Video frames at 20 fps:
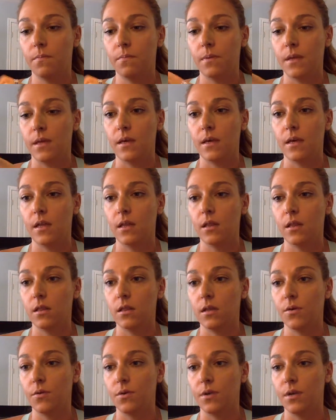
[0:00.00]
be
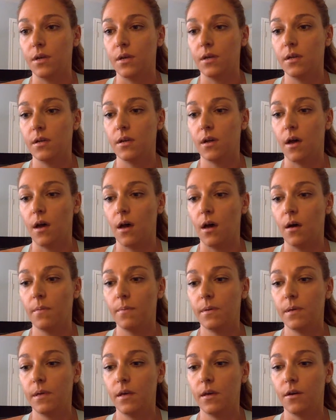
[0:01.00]
loaded up
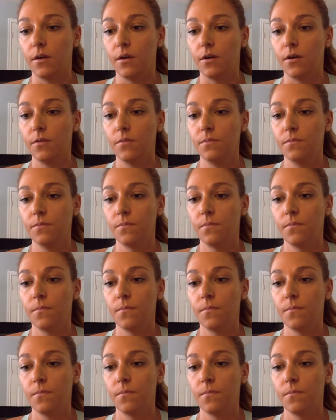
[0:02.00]
here.